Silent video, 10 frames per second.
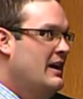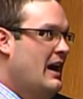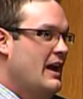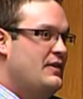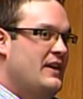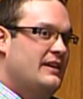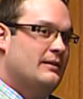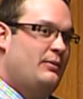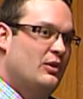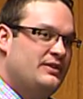I think
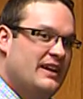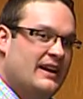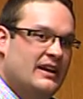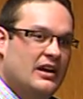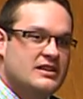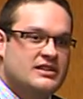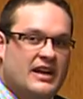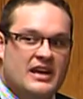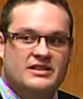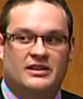the post-secondary
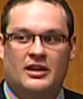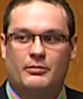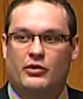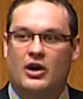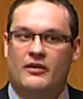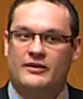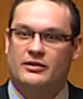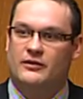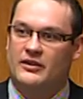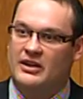education in our province
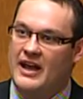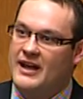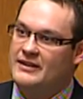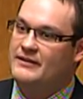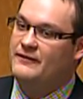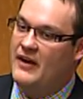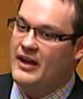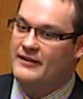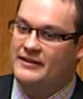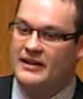over the last
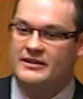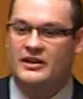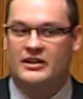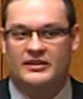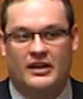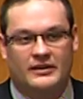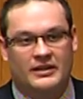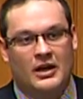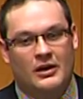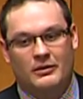5 to 6 years has
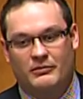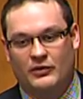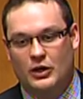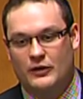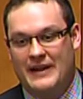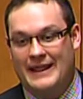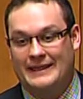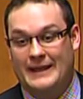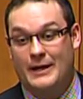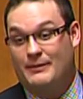improved
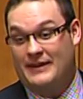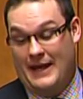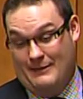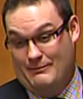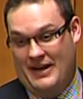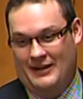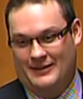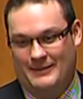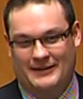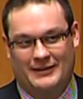leaps and
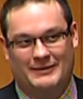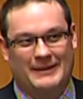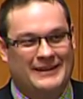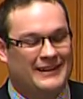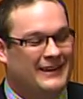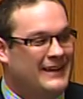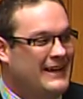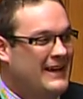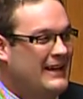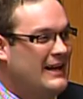bounds, Mr. Speaker.
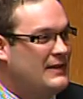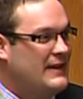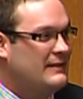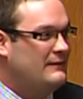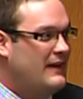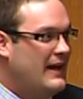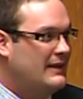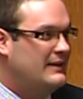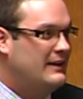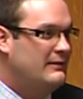And I think the
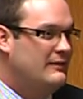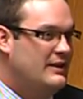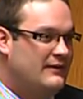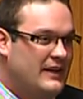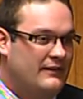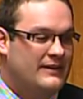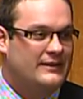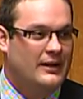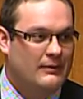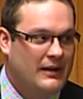fact that we've given
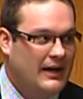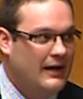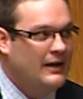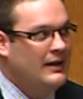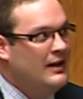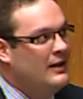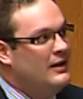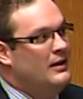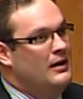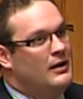some about
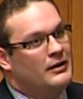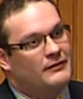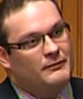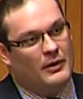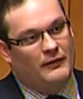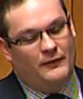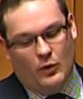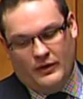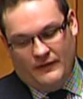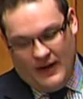
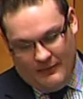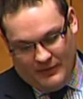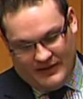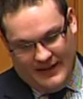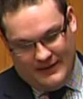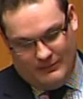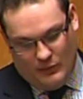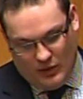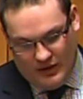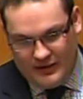45%
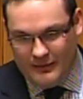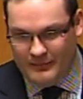more income